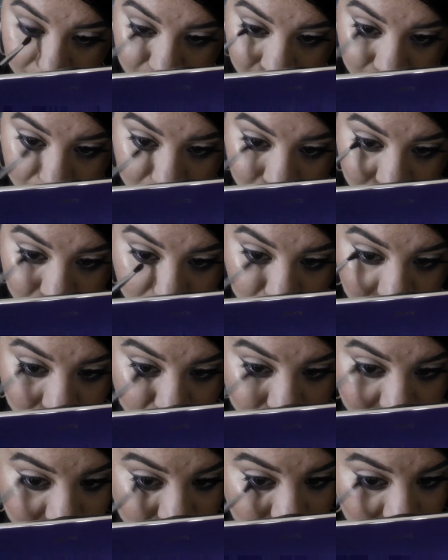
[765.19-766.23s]
like a
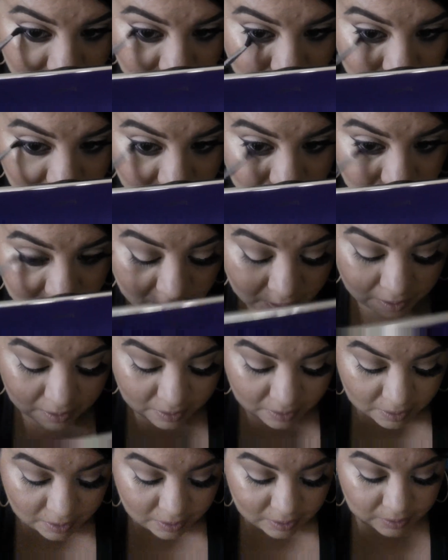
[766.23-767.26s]
mauve
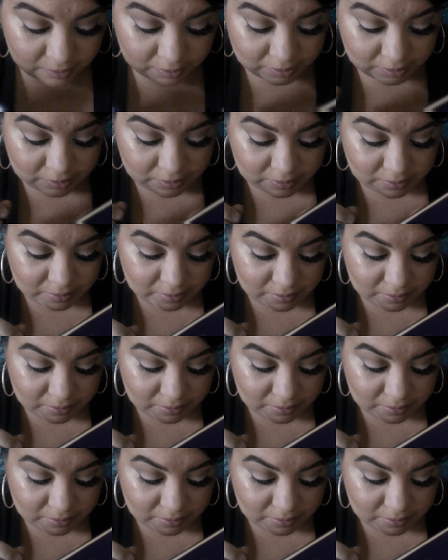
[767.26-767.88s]
color.